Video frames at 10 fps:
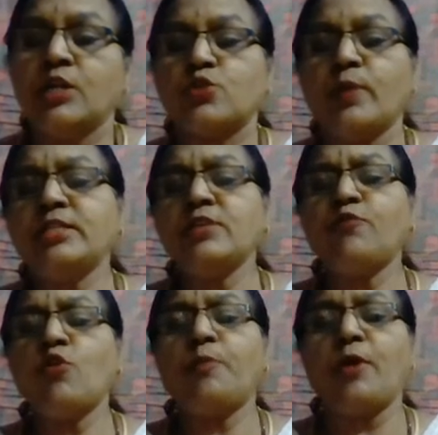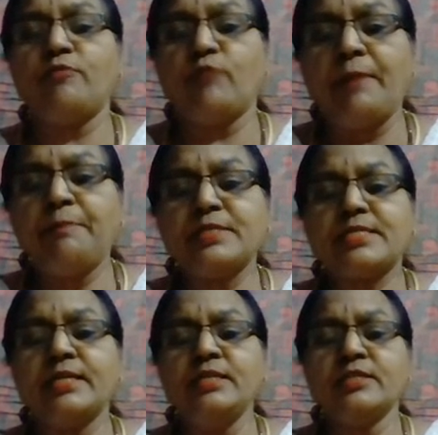
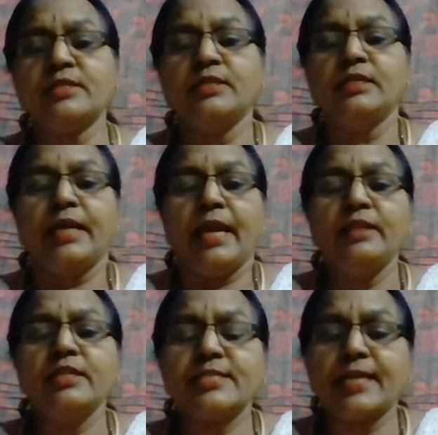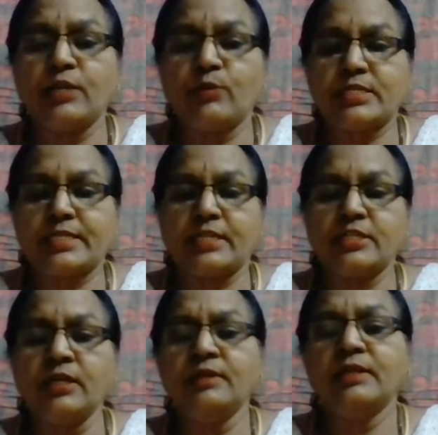24.1% in the secondary
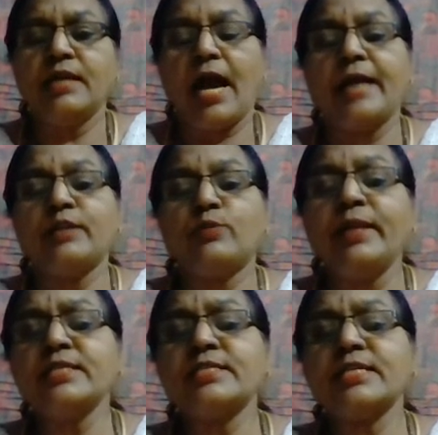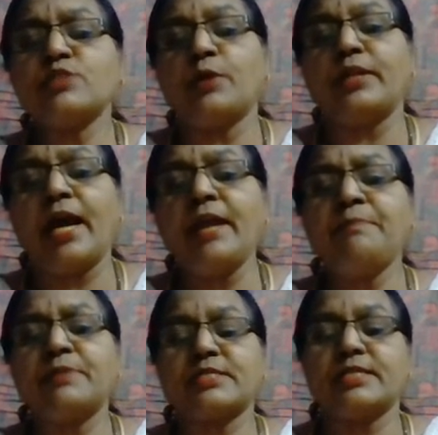sector and
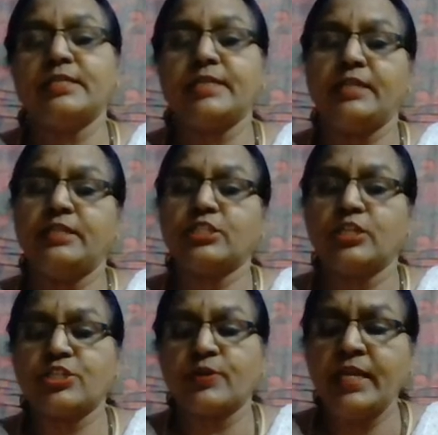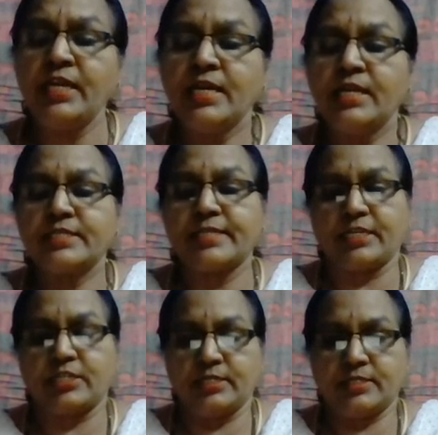26.9% in the tertiary
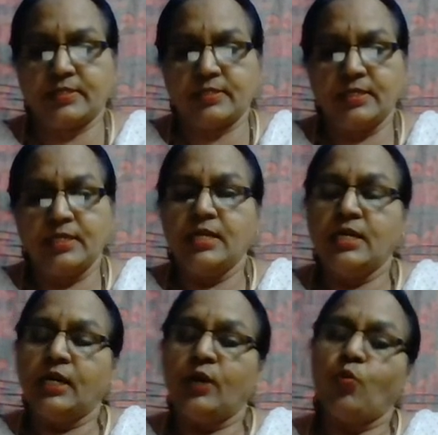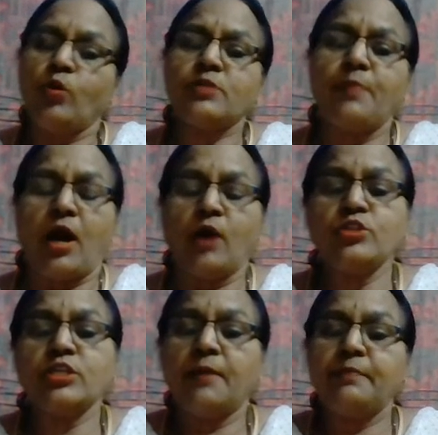sectors. What
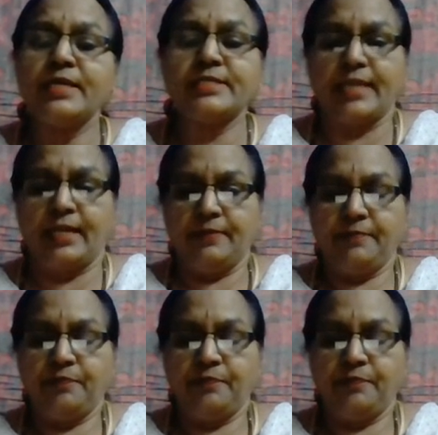about Brazil?